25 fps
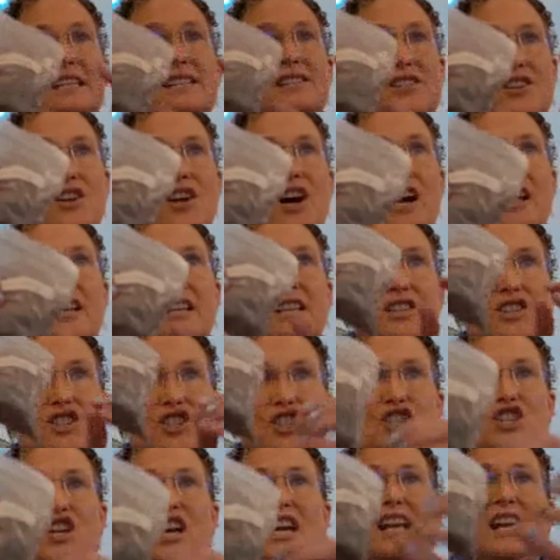it is not as
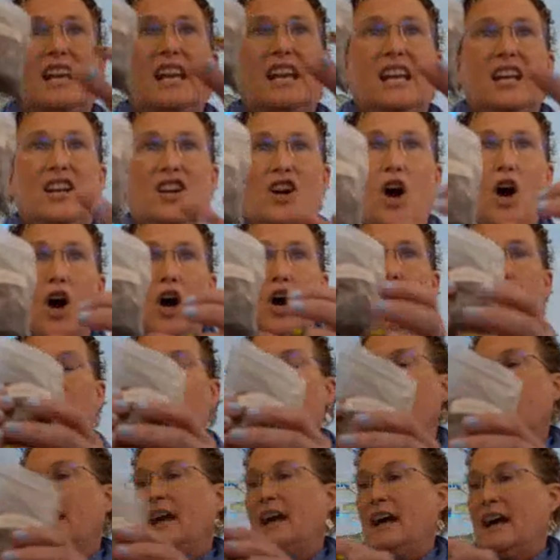shiny and
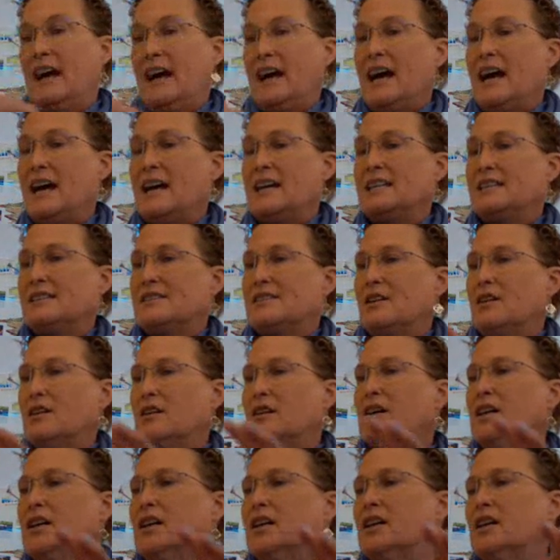hard as
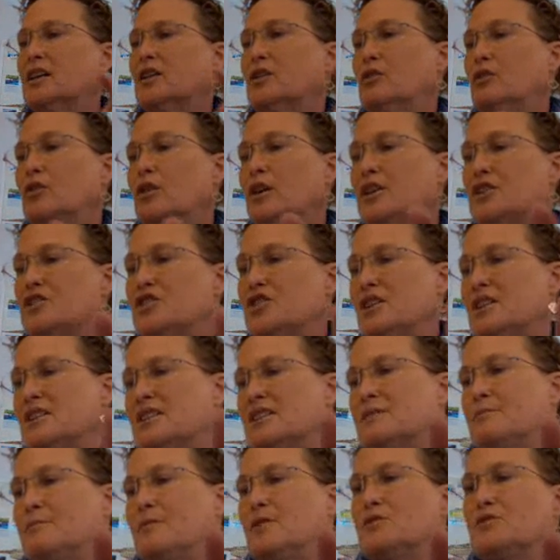our
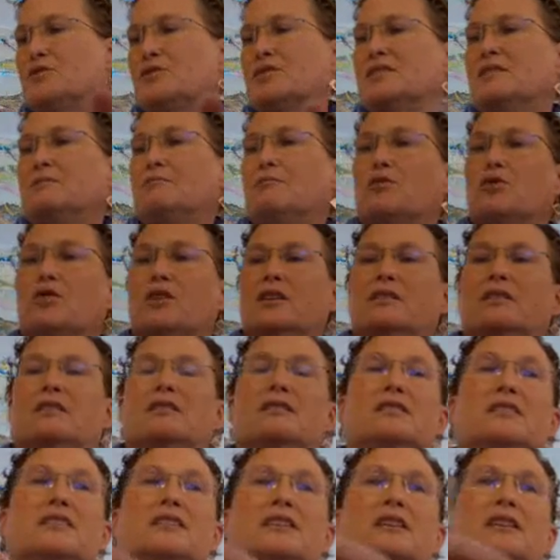gorgeous, most
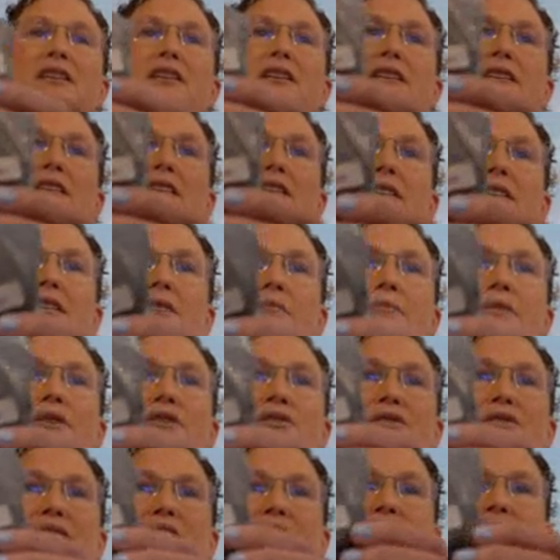important,
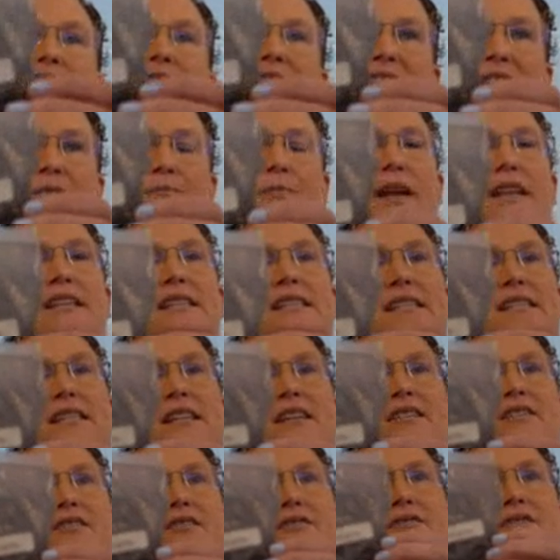most
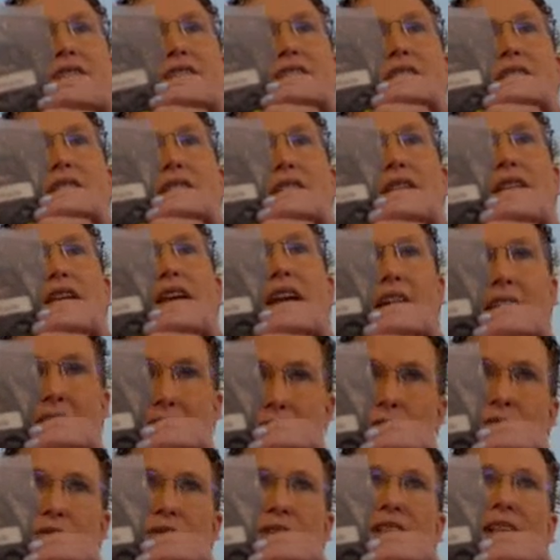expensive
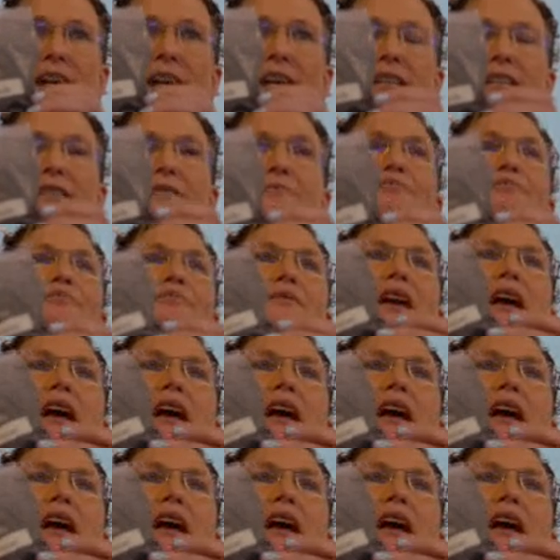anthracite.